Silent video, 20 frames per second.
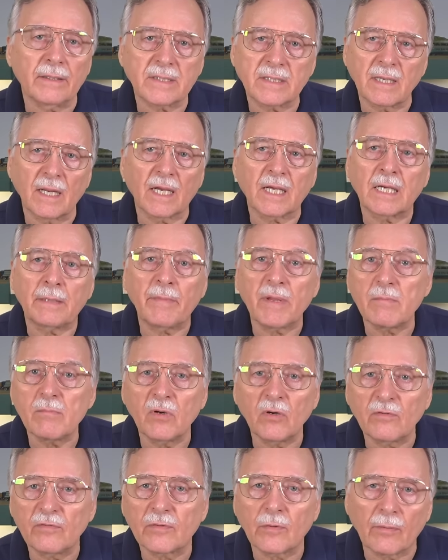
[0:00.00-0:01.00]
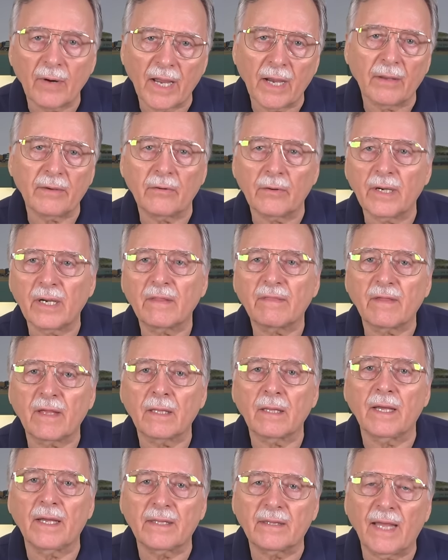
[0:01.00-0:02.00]
It's not going to be moved around or
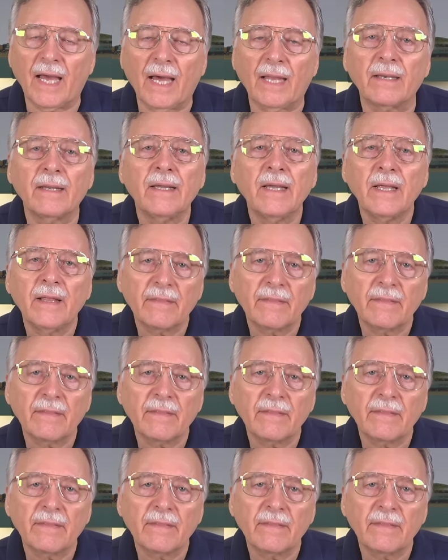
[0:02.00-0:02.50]
anything like that.